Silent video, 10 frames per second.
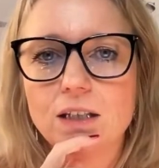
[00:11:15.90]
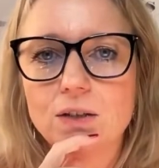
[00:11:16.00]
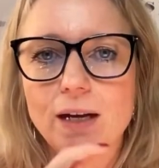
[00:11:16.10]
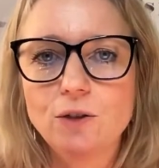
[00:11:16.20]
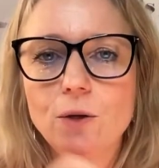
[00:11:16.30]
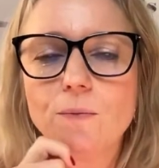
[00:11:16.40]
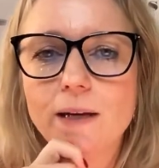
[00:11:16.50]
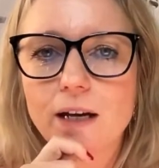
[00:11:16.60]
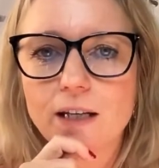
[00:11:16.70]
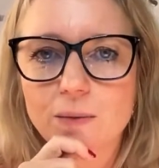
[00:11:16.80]
So I told
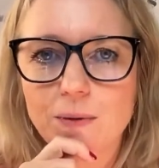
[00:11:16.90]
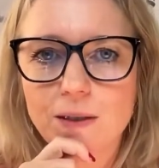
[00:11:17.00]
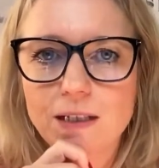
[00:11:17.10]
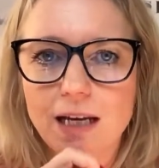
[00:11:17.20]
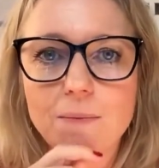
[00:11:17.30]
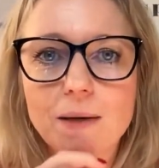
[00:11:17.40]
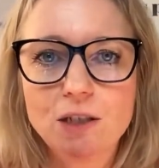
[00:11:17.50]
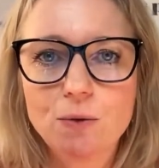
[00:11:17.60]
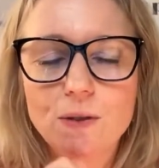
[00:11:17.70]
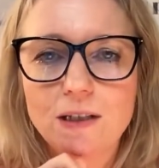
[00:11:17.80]
my husband and my
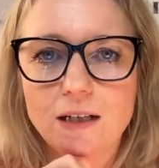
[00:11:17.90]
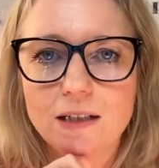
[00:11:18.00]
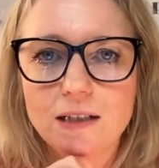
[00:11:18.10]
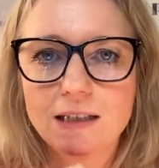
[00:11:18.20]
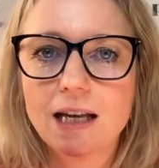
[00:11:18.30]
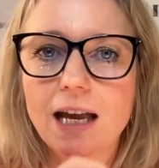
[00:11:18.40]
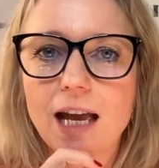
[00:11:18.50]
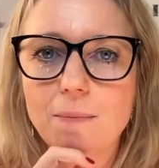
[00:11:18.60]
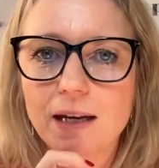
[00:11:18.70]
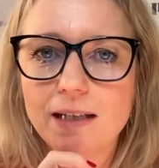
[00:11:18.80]
2 sons
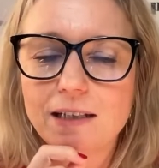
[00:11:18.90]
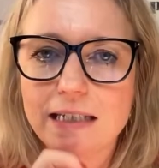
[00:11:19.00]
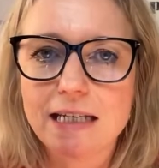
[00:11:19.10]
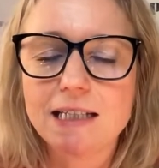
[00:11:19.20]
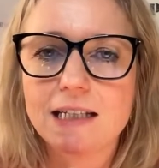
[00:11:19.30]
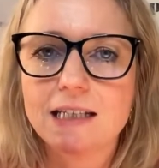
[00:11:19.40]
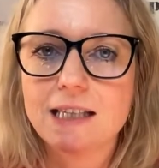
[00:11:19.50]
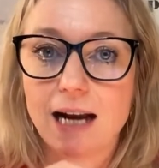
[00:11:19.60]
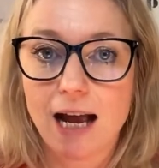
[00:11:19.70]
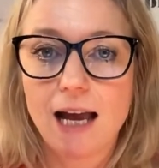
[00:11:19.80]
and my nieces
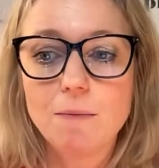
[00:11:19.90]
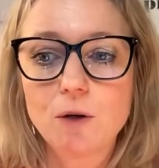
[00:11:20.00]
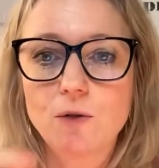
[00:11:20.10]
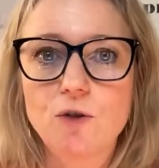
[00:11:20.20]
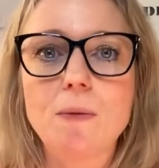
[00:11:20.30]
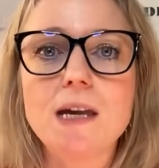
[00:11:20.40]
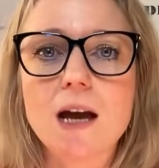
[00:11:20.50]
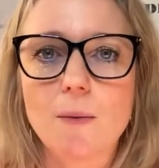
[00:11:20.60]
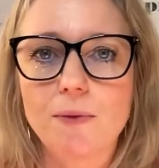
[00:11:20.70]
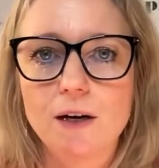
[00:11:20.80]
that I am going to be
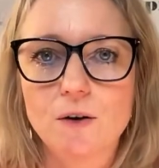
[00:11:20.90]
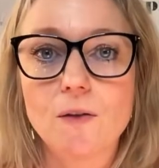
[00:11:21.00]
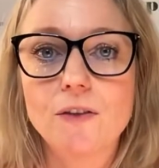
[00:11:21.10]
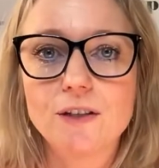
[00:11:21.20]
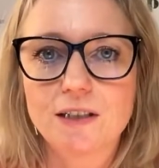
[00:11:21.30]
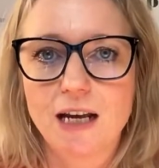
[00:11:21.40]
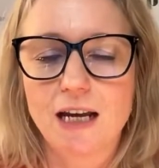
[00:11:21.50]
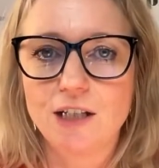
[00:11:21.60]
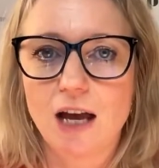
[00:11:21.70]
up there on the stage.